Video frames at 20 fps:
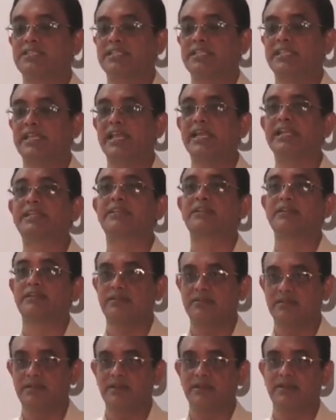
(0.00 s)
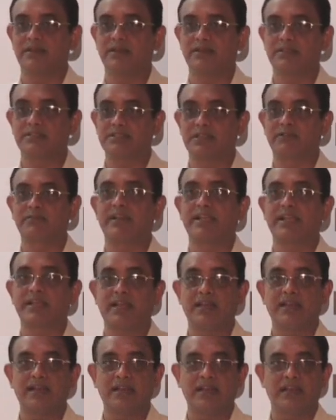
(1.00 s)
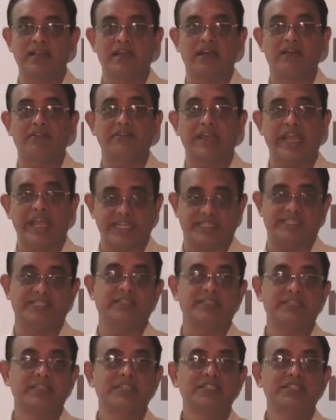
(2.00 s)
C8 cervical nerve 8.